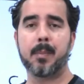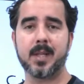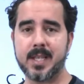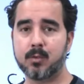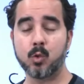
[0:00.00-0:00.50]

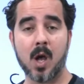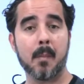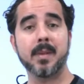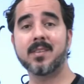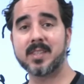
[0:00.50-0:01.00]
Please do
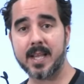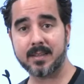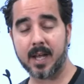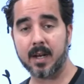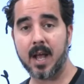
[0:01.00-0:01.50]
not
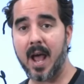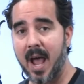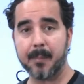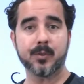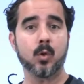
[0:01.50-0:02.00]
mistake that.
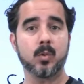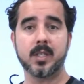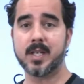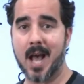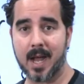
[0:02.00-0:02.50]

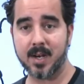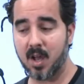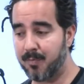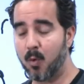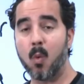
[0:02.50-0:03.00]
Absolutely not.
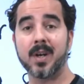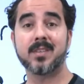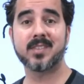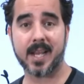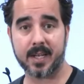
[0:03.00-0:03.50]
Not for one
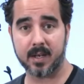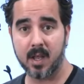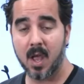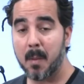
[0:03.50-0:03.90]
second.